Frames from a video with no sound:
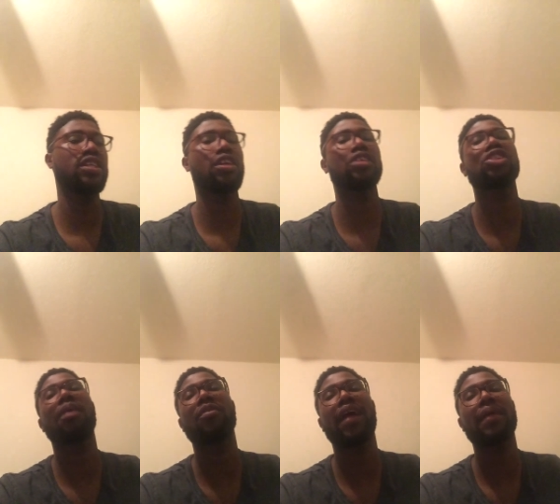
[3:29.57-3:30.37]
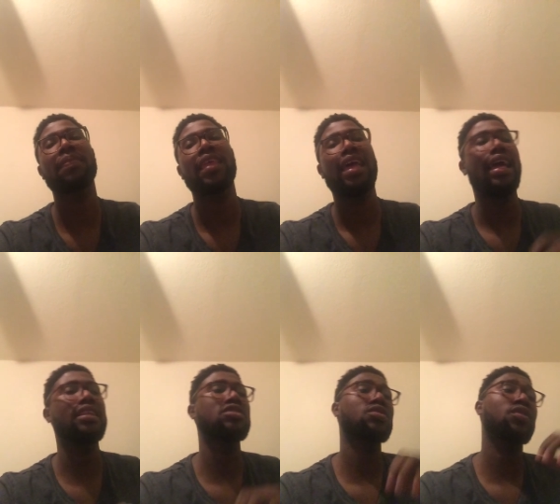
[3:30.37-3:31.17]
our job right. And
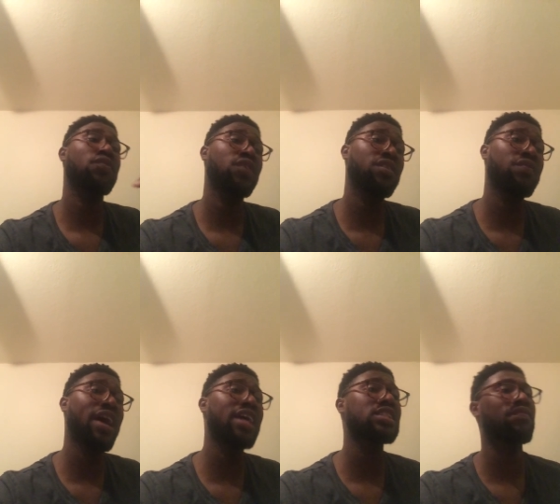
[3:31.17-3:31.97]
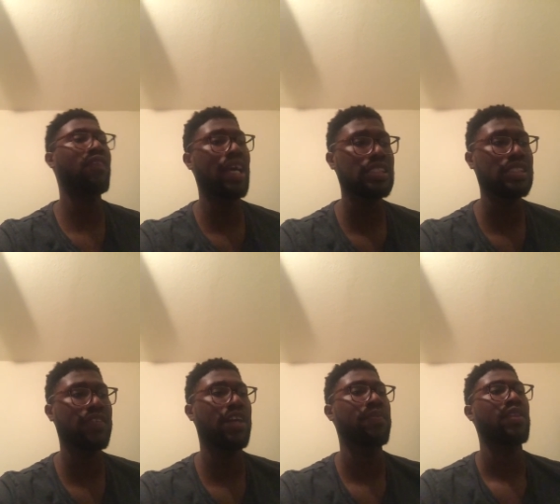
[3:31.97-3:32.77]
then so for the fine
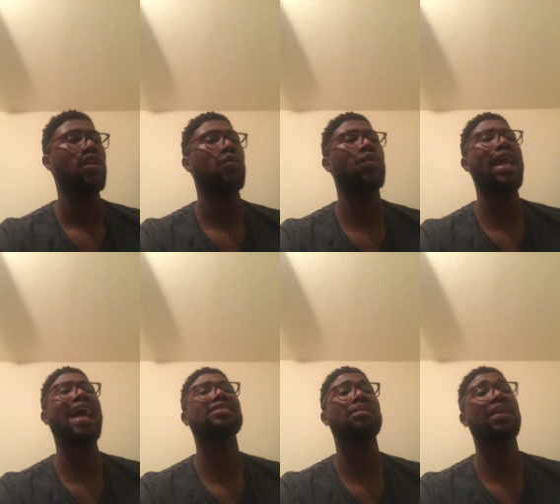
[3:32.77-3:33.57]
sphere, we want to ask the